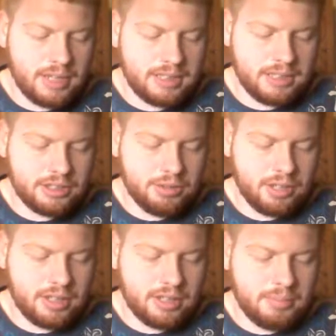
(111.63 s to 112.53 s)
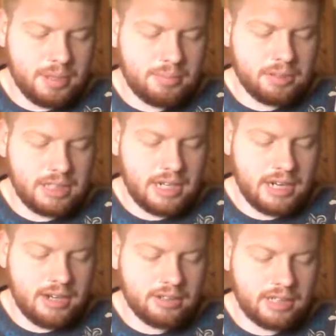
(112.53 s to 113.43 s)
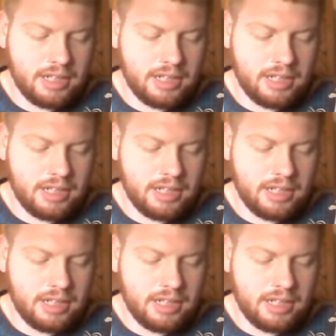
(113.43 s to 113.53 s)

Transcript: as it is written, the people sat down to